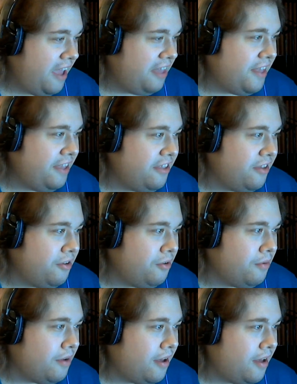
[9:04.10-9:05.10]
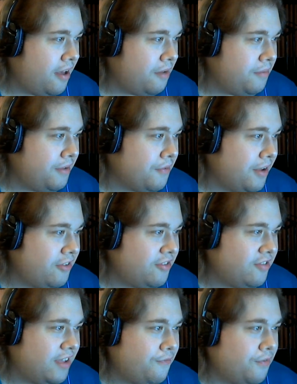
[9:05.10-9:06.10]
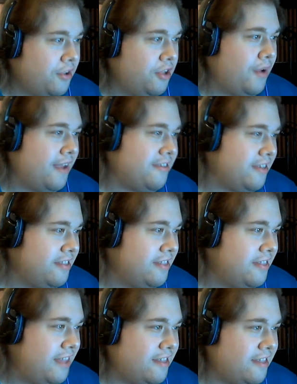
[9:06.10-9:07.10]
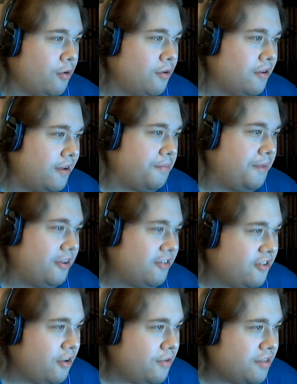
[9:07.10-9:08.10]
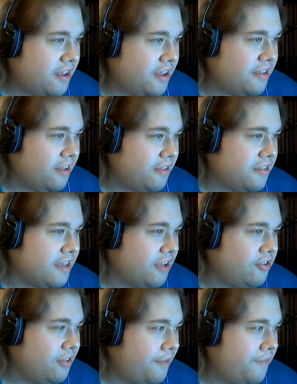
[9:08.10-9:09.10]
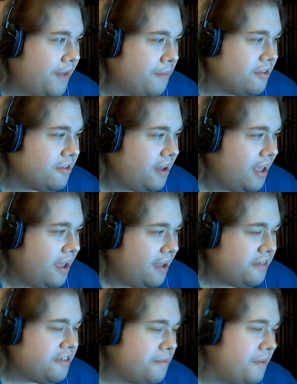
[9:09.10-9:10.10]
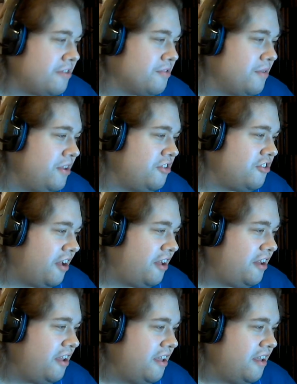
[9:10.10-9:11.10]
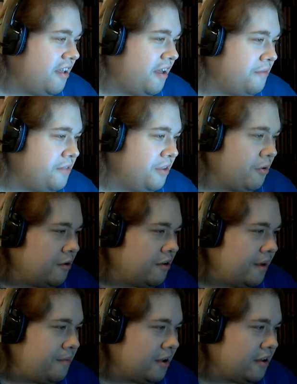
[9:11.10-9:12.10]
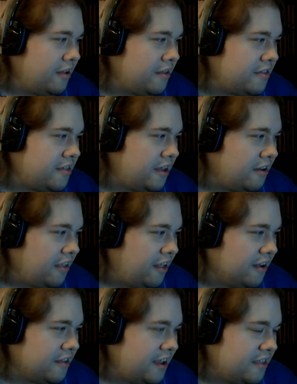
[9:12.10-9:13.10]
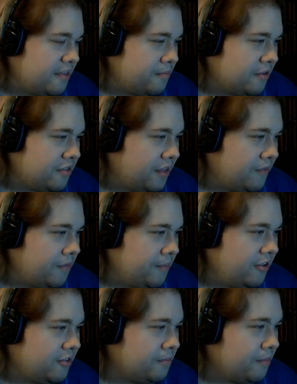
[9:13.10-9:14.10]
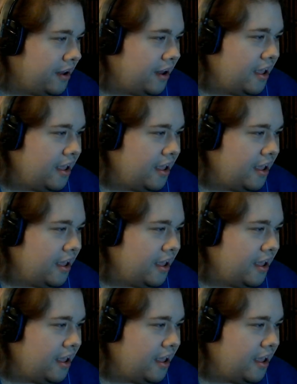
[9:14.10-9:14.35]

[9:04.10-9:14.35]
thank you. We have arranged a gift for you as the detailed order information shows. It is still on the schedule of Amazon. And they sent me a screenshot of the order. I'm not going to send it along because it has some personal information. But